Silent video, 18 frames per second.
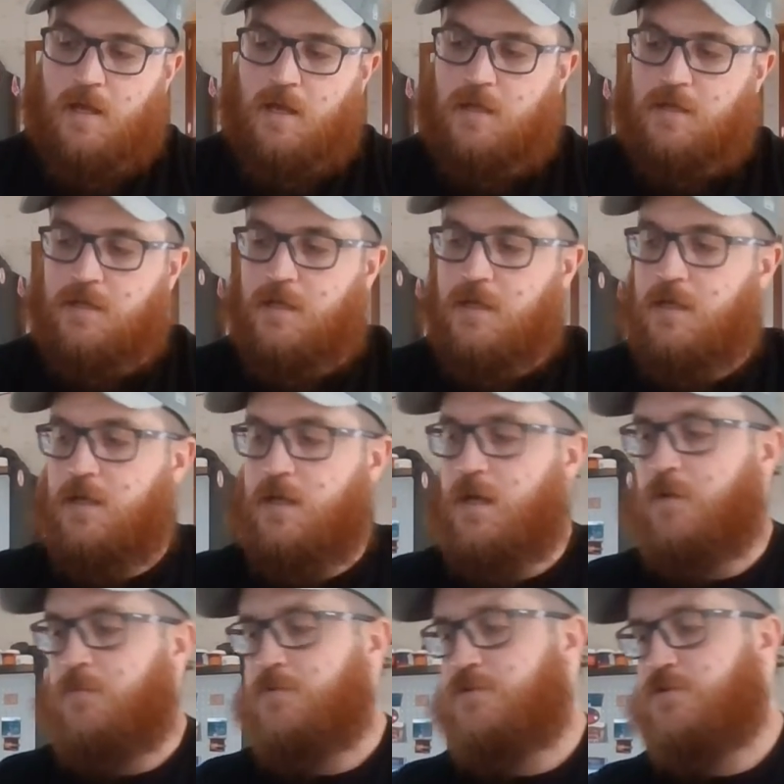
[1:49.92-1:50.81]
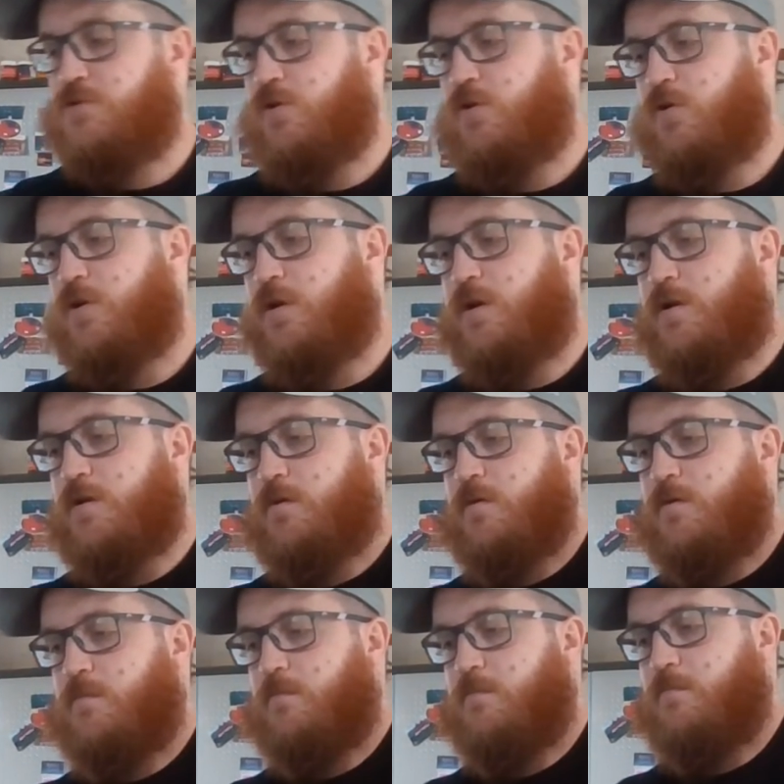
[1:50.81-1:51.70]
And then I would start
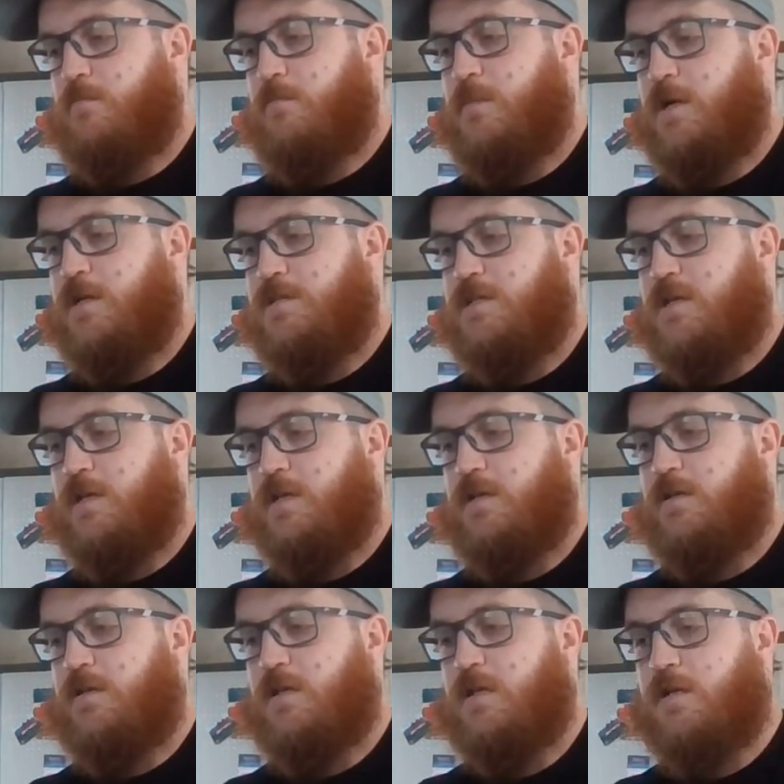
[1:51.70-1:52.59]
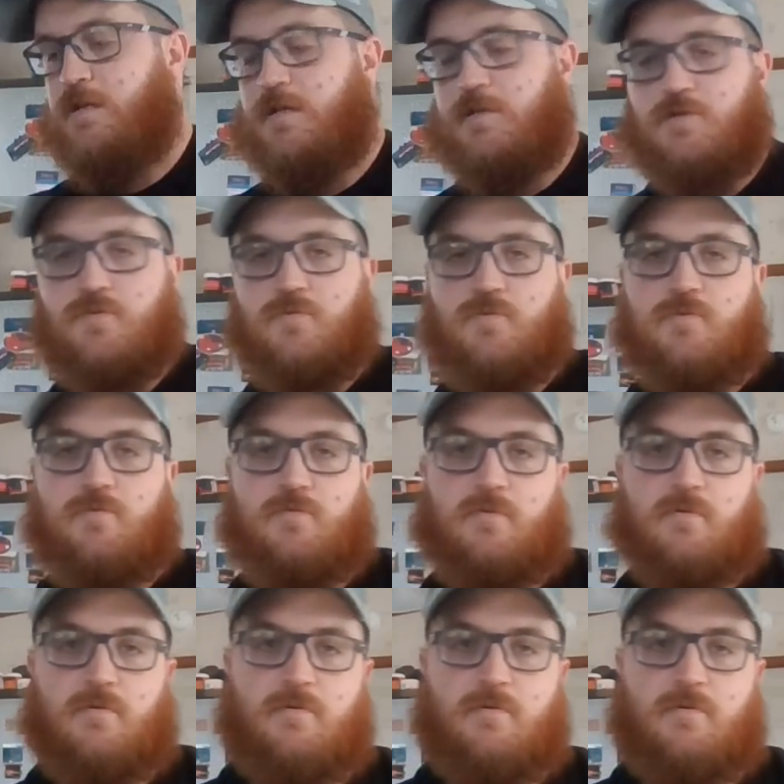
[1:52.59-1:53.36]
by taking the initial